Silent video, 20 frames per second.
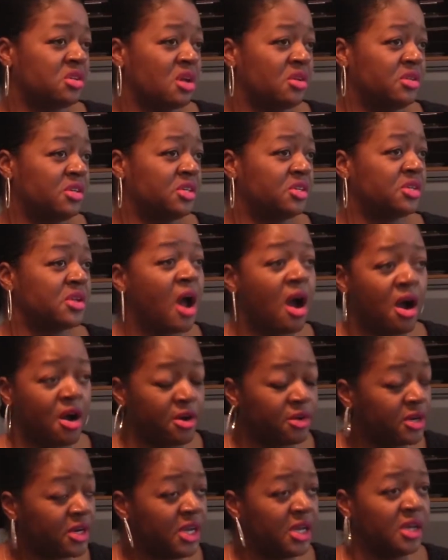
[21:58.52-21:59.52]

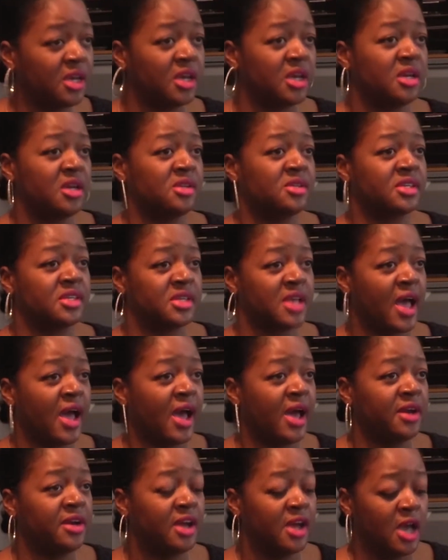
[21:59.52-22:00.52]
disheartening, and it's
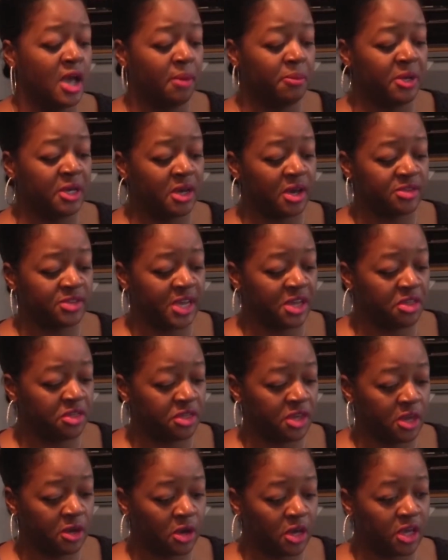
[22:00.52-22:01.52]
sad, because I
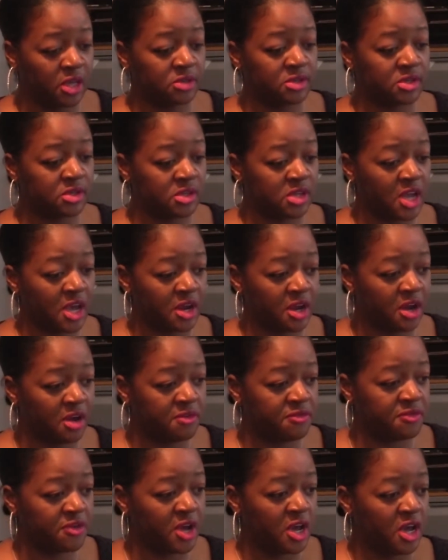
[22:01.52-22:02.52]
think instead
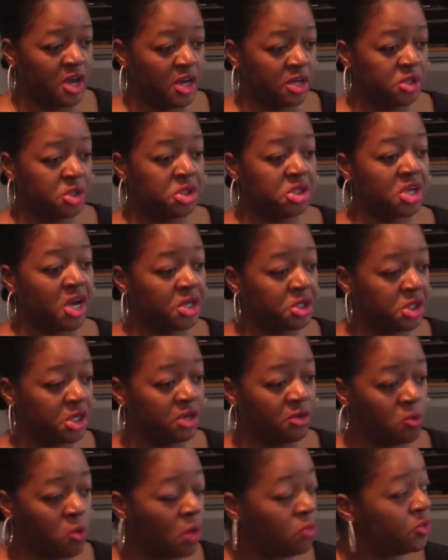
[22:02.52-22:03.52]
of
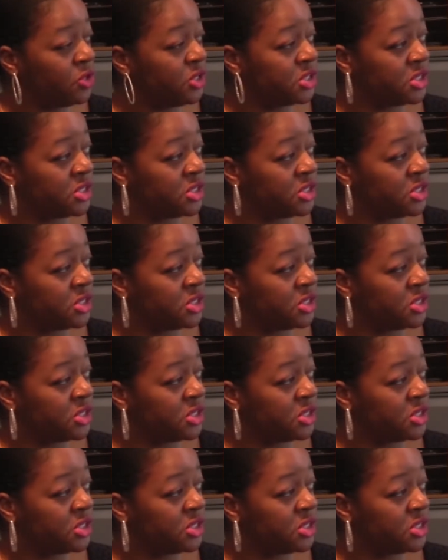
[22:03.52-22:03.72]
judging what we